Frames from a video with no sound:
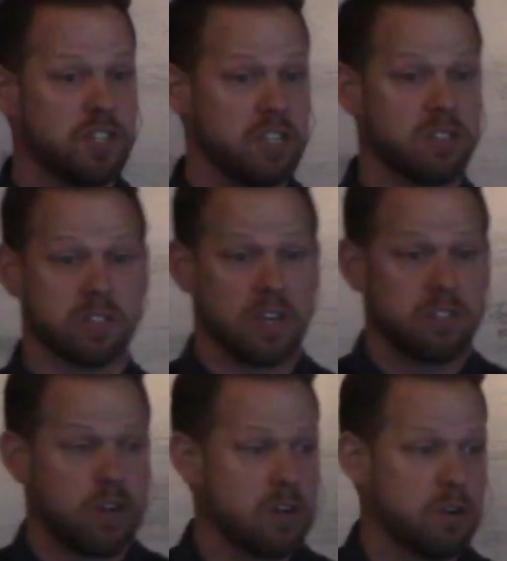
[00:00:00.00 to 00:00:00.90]
Jesus. I
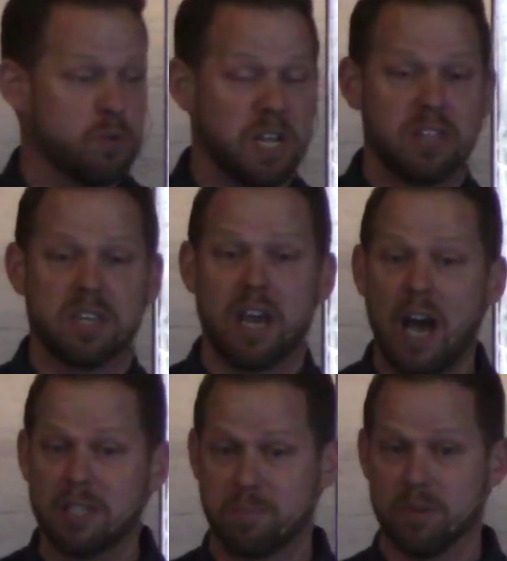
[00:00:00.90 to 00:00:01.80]
started to read the
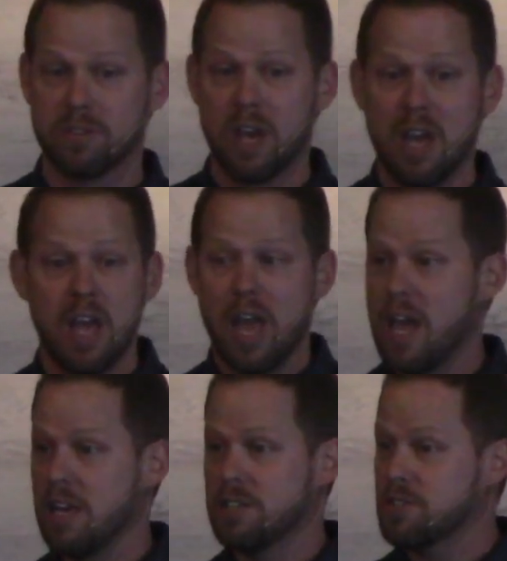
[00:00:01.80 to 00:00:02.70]
Gospels,
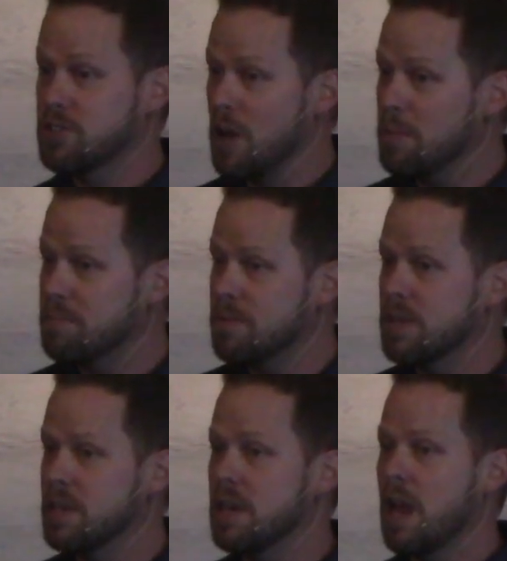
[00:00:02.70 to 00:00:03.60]
and
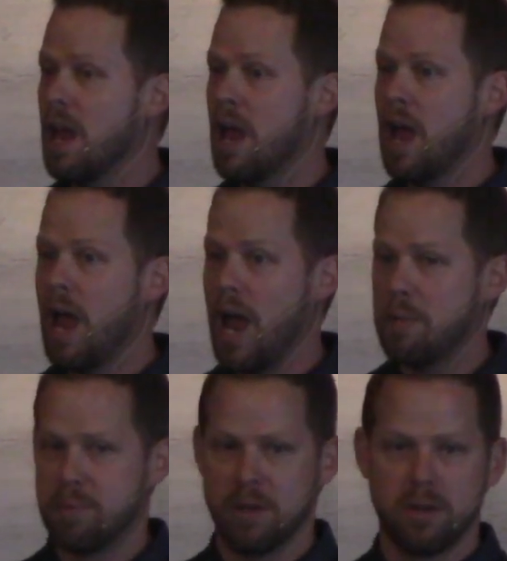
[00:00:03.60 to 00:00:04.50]
something
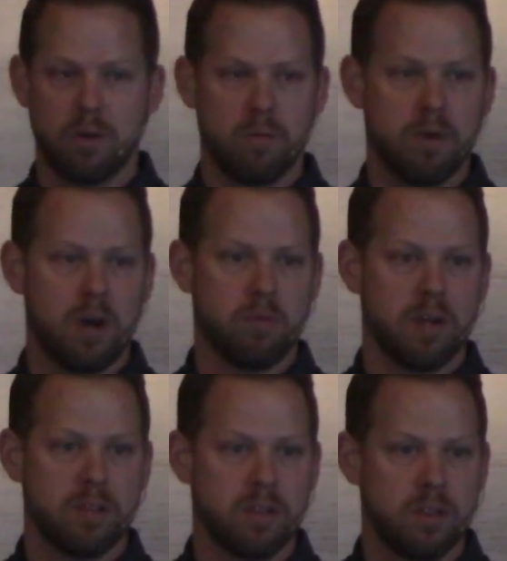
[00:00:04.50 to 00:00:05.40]
happened when I
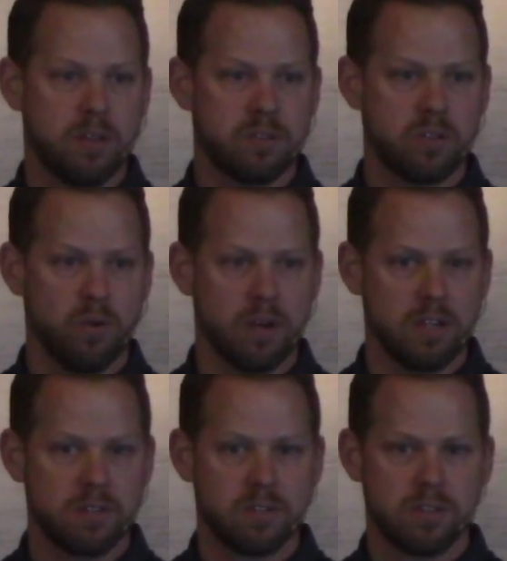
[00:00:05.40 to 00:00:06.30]
read the
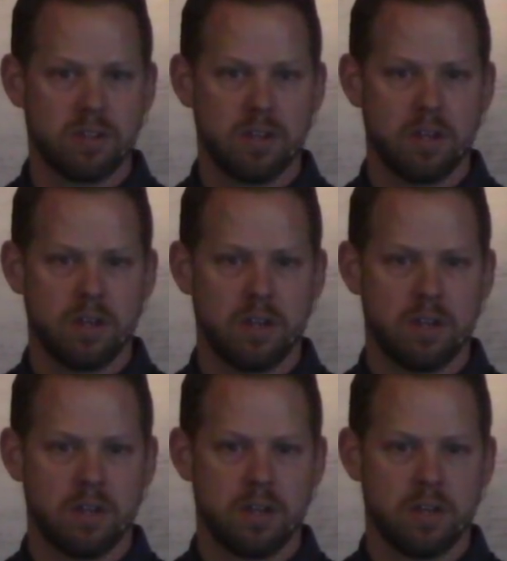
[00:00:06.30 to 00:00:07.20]
stories.
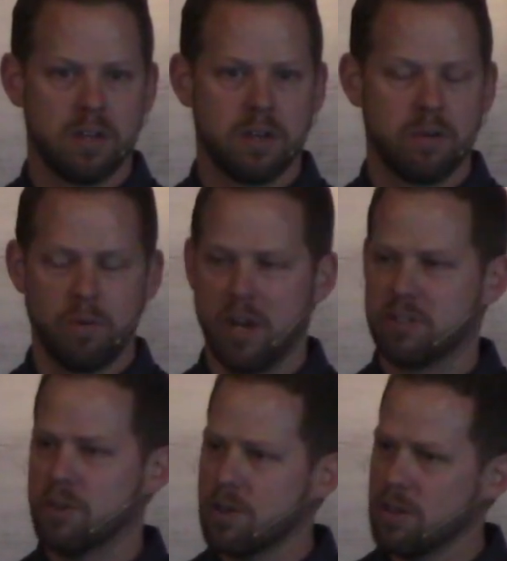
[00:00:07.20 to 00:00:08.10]
When I
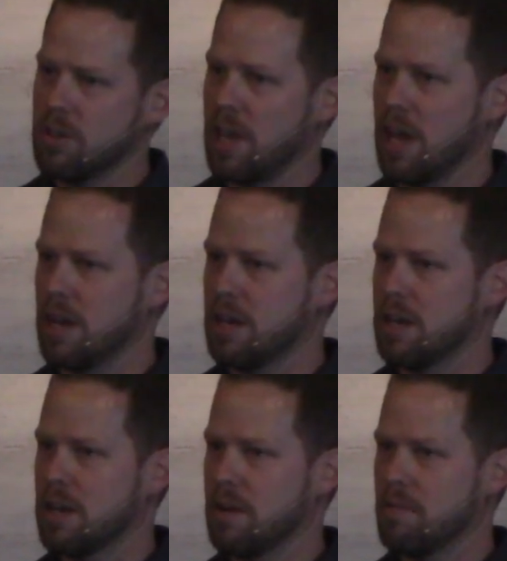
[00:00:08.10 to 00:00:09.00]
took a look at it
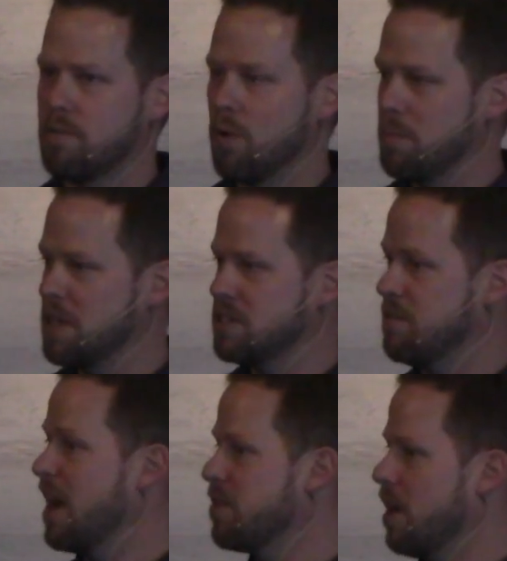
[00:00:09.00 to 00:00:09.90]
for
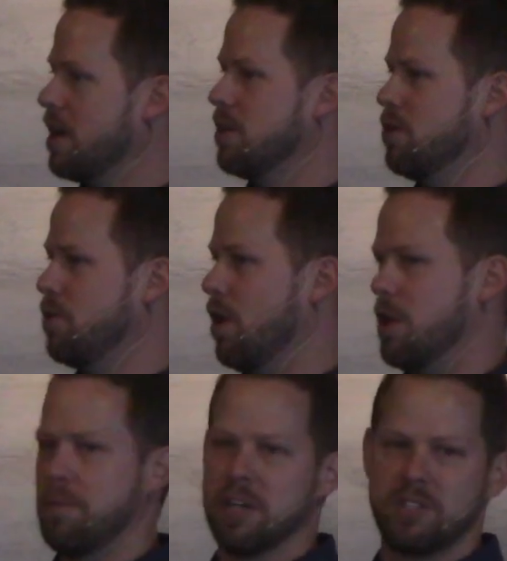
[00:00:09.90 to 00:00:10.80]
myself, I thought I knew
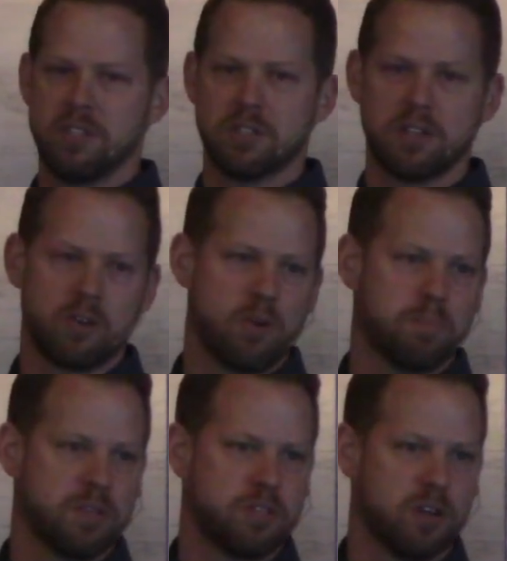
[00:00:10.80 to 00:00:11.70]
all about Jesus. I grew
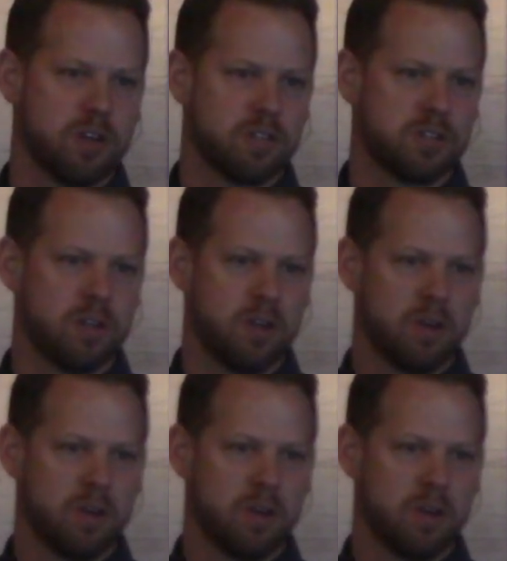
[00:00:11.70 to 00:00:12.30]
up in the church.